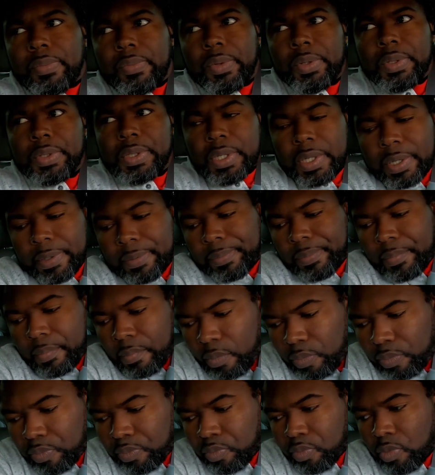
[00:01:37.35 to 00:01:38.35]
What is
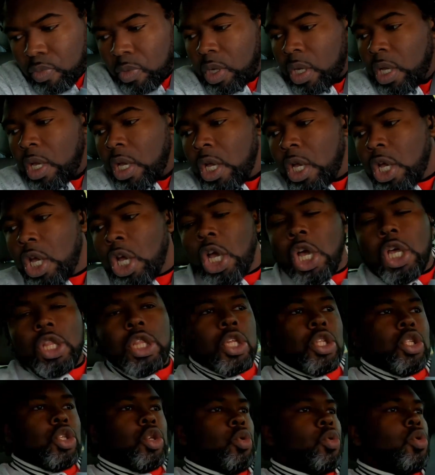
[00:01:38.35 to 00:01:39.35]
it?
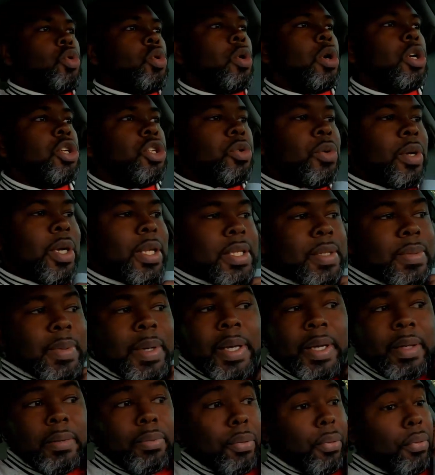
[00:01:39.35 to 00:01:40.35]
The 2-door joints,
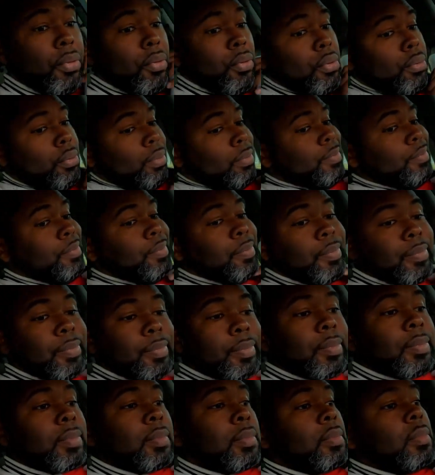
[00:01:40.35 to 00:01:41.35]
man.
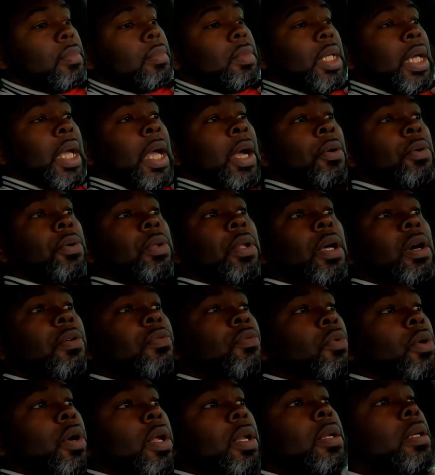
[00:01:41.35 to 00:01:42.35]
I would
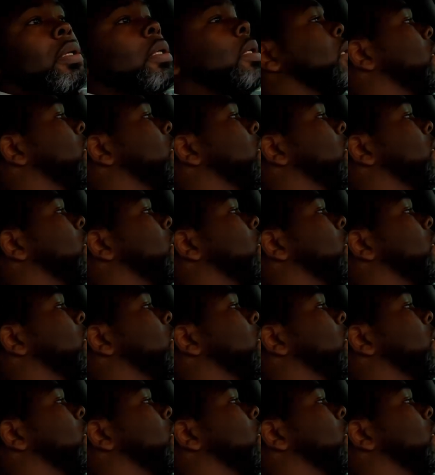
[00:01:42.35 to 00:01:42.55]
love one.